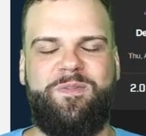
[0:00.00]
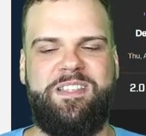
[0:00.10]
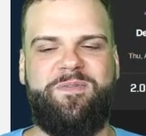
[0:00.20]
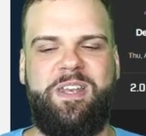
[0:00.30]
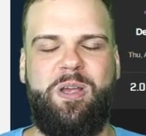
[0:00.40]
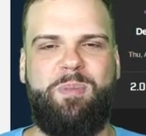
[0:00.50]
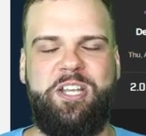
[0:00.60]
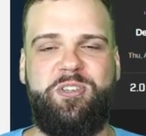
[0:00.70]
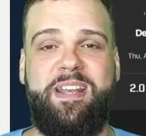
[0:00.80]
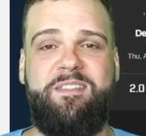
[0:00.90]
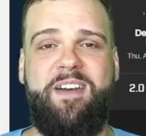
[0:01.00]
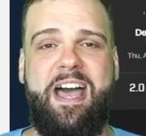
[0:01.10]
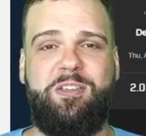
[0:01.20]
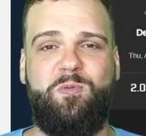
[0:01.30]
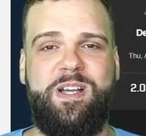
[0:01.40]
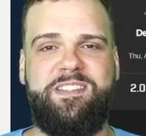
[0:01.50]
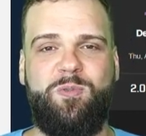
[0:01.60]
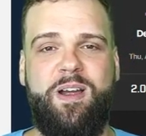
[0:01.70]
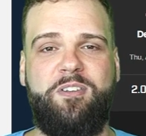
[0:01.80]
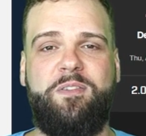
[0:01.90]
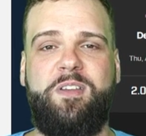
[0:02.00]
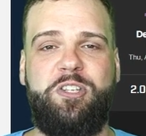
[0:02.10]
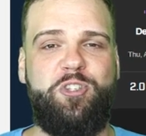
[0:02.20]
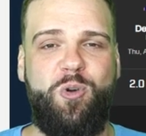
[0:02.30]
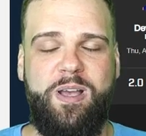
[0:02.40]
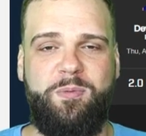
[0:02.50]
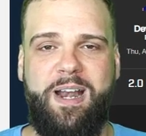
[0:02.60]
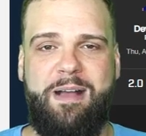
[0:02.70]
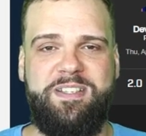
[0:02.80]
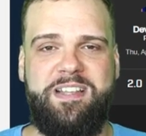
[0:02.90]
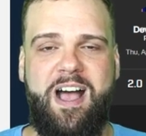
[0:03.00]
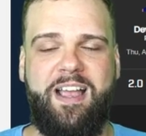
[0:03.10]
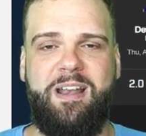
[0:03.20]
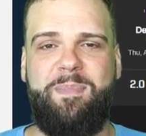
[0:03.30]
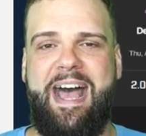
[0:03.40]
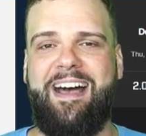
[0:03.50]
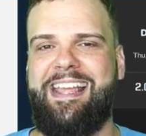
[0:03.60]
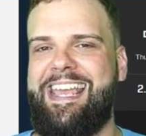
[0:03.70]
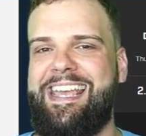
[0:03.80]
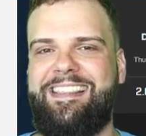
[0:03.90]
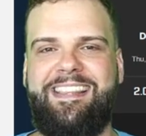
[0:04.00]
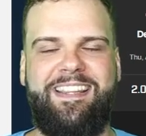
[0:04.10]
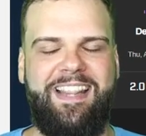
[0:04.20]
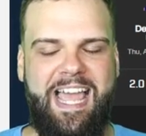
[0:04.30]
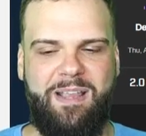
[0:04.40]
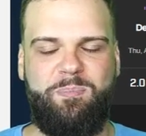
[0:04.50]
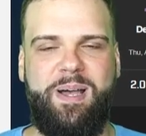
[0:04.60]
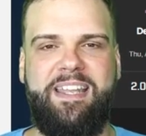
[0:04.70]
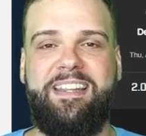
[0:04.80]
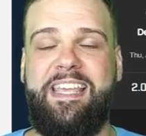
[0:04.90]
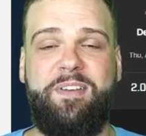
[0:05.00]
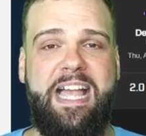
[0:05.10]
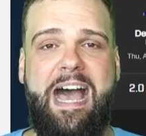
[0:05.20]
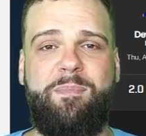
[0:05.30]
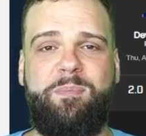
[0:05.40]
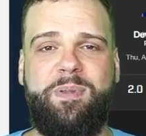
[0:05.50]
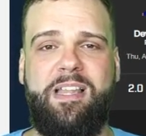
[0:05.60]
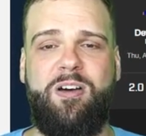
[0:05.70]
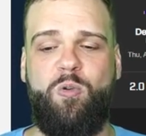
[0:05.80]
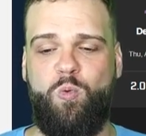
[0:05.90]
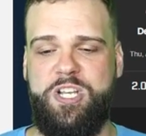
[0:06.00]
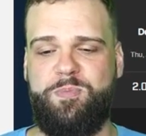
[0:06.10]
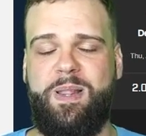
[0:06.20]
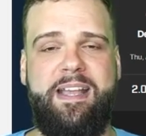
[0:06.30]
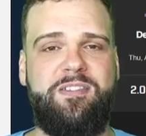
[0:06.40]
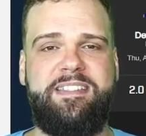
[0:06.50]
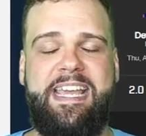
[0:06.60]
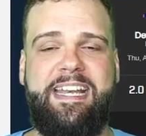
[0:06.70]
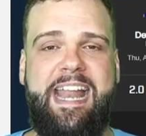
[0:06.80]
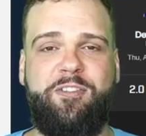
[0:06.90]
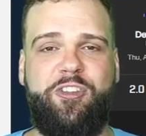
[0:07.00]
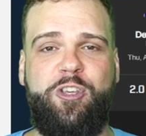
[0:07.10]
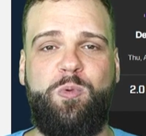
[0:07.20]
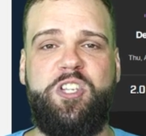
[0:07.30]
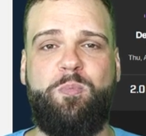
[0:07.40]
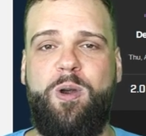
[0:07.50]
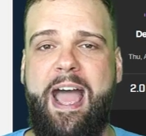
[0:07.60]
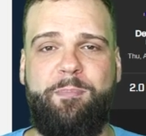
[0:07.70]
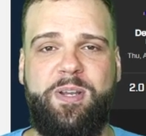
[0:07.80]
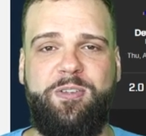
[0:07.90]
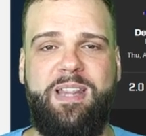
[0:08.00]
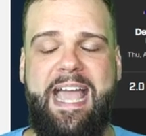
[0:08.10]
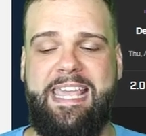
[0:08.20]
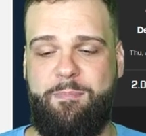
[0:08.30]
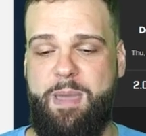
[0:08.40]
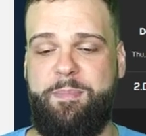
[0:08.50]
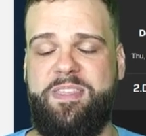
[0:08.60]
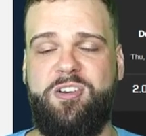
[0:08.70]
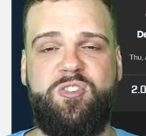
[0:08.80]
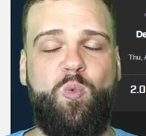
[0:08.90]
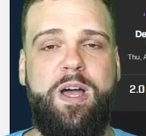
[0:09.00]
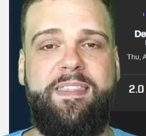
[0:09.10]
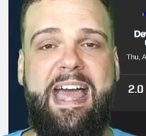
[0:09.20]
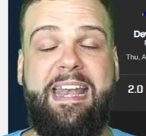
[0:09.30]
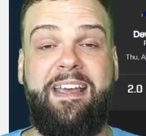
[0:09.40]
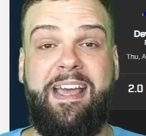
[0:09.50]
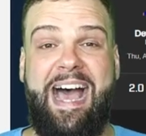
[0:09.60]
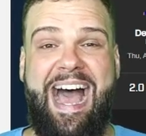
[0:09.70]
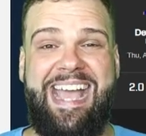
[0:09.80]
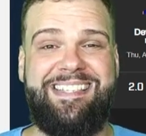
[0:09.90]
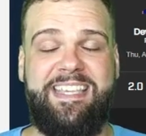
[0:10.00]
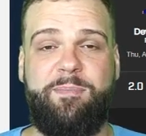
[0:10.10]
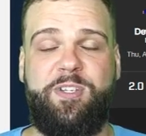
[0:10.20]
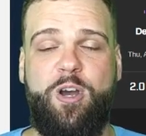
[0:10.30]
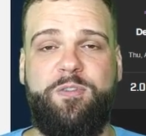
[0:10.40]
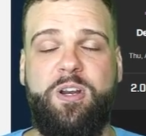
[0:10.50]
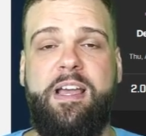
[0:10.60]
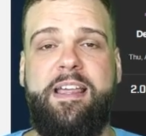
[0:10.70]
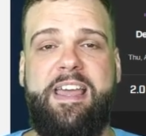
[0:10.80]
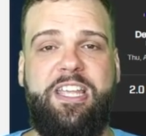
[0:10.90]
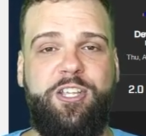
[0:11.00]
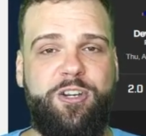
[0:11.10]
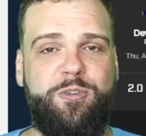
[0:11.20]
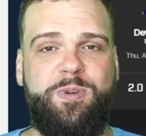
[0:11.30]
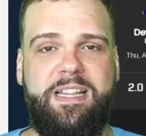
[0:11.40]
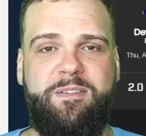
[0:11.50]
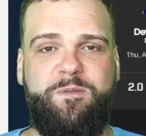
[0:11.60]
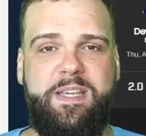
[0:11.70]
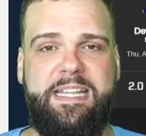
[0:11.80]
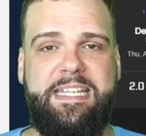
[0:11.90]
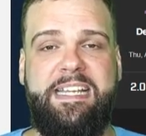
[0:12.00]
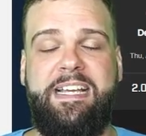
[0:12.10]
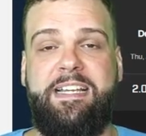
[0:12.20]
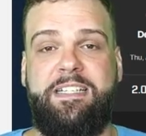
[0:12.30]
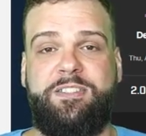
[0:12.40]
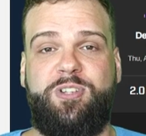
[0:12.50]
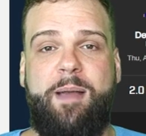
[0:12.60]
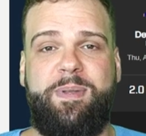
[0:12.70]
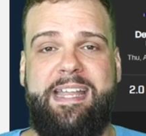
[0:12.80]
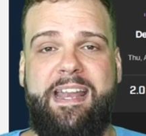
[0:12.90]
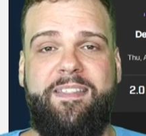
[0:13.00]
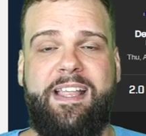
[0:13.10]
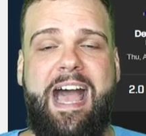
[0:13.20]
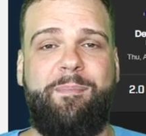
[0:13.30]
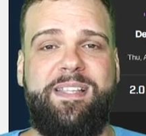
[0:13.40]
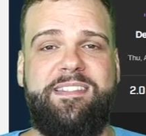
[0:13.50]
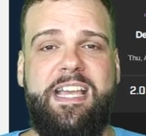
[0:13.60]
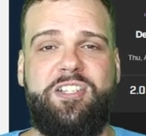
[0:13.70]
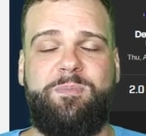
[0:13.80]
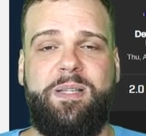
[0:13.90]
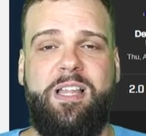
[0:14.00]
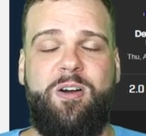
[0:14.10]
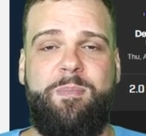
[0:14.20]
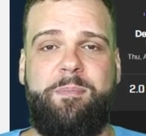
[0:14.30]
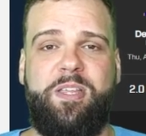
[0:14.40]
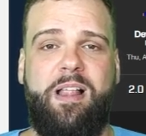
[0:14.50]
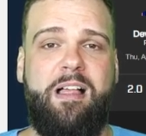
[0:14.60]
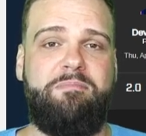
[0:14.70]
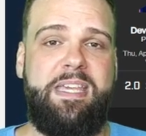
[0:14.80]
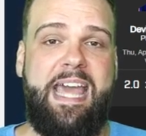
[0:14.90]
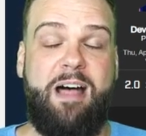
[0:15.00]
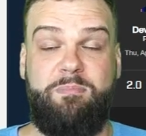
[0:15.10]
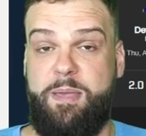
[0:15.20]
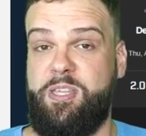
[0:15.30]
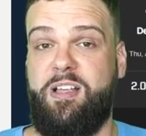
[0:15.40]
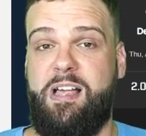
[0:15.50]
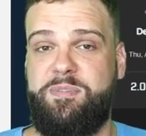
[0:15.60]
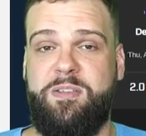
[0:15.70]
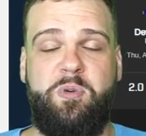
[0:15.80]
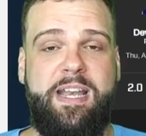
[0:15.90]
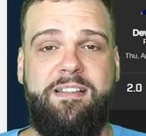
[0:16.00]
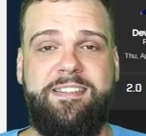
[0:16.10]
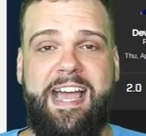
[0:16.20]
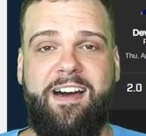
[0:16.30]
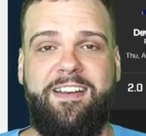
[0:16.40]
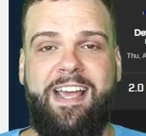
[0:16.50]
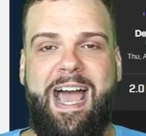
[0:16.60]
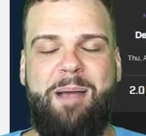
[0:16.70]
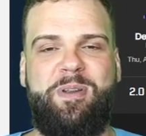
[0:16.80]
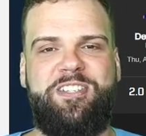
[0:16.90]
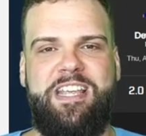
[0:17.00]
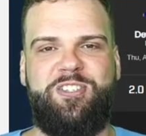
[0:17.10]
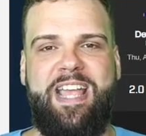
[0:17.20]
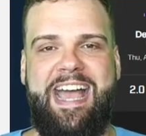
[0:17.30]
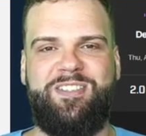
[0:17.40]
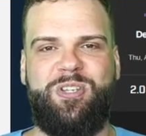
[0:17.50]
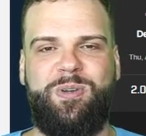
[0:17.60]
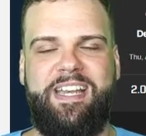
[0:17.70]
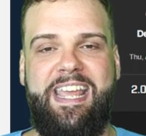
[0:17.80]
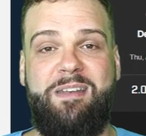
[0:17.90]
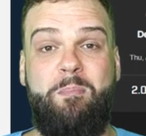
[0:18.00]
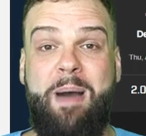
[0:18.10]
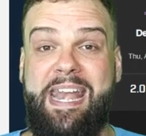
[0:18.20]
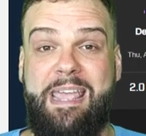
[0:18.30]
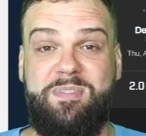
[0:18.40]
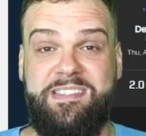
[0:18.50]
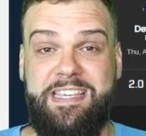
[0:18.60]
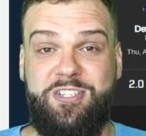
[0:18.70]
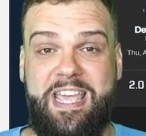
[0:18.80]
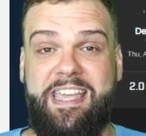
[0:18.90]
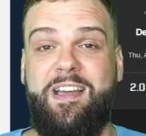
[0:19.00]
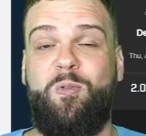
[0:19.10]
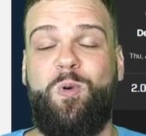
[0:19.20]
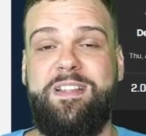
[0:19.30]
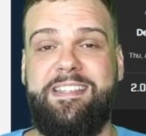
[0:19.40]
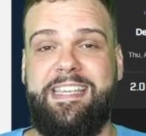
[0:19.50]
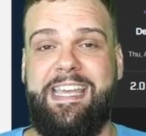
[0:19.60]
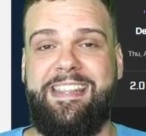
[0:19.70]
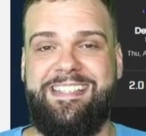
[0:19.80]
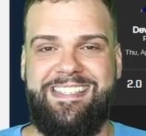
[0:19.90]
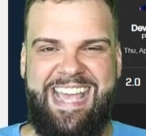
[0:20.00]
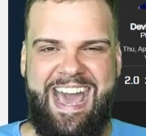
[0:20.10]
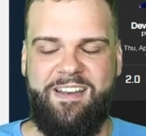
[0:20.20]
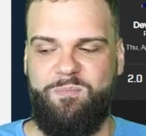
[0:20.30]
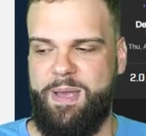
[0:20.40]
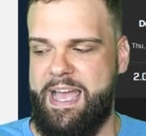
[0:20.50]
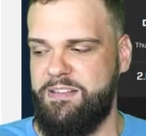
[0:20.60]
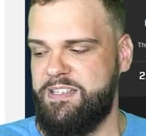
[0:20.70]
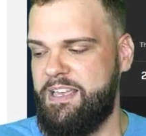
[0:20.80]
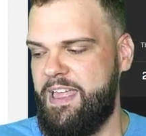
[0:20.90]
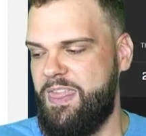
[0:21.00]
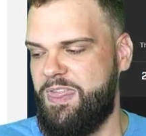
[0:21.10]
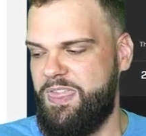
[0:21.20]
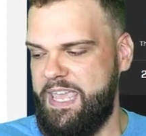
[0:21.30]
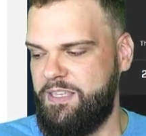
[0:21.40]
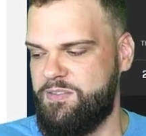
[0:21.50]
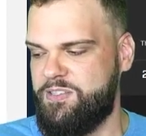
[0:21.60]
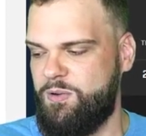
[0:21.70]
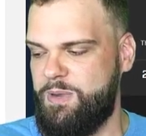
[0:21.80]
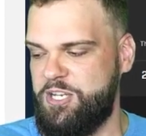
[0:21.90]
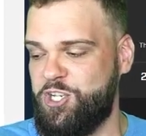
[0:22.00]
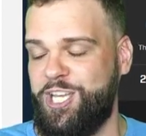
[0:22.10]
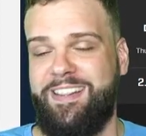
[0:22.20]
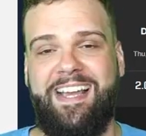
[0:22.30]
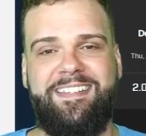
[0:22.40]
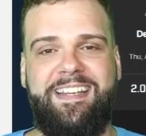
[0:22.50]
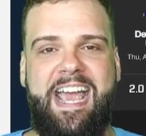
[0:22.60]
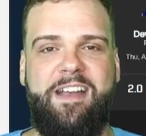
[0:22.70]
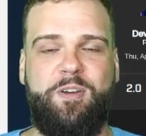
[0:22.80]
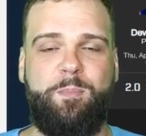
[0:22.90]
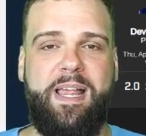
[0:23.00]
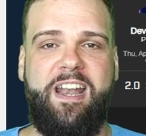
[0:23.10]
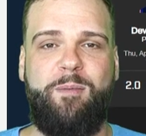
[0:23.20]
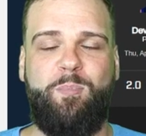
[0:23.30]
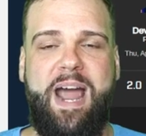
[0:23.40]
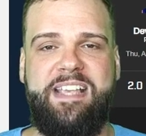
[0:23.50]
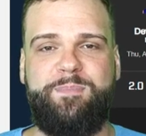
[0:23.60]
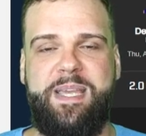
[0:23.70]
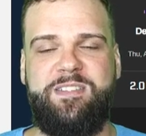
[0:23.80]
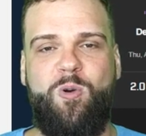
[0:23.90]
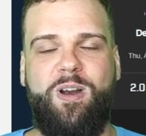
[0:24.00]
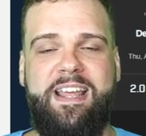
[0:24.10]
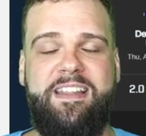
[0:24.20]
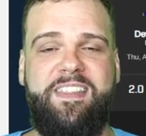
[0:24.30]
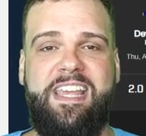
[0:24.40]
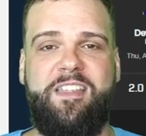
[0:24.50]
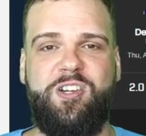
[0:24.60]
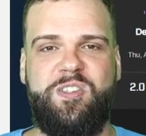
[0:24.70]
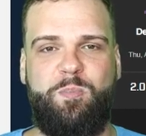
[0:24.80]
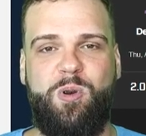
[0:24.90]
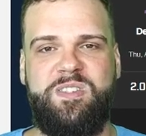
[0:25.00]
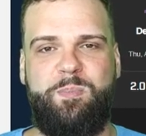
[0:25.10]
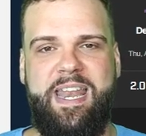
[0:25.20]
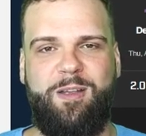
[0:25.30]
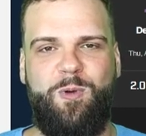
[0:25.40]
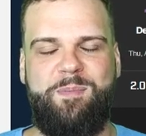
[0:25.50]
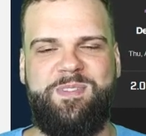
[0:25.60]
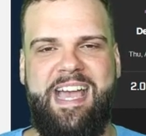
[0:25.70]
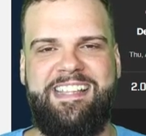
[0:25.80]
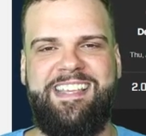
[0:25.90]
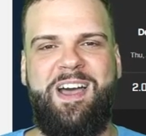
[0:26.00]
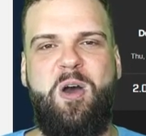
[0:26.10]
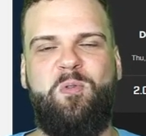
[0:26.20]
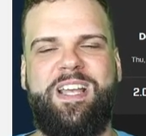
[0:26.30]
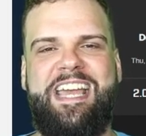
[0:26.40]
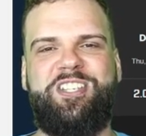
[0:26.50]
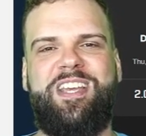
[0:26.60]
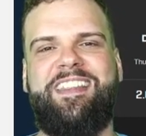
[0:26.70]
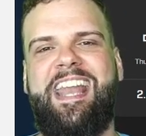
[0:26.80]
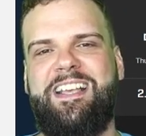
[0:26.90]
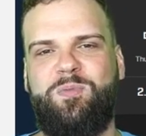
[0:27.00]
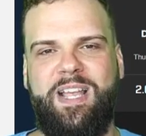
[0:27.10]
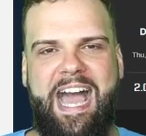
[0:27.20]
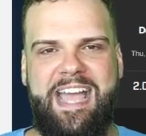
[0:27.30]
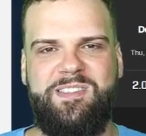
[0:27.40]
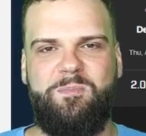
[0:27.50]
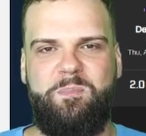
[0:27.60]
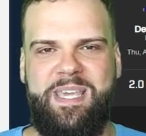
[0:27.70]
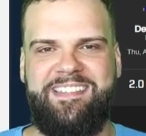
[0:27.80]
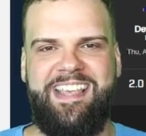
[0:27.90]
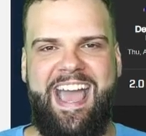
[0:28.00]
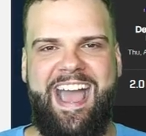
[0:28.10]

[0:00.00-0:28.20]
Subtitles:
if this video brought you any value whatsoever, if you enjoyed what I was talking about, hit the like button, leave a comment below, which player is standing out to you, which prop are you liking? Maybe there's one that I skipped over that you're really feeling. Drop it down in the comments section below. Maybe you'll help me out. Maybe you'll help someone else out. I appreciate you guys tuning in. My name's CJ. Once again, this is Out of Bounds. Thank you so much. Good luck tonight if you're playing on PrizePicks or any of the other sports betting websites. We'll catch you in the next one, guys. Peace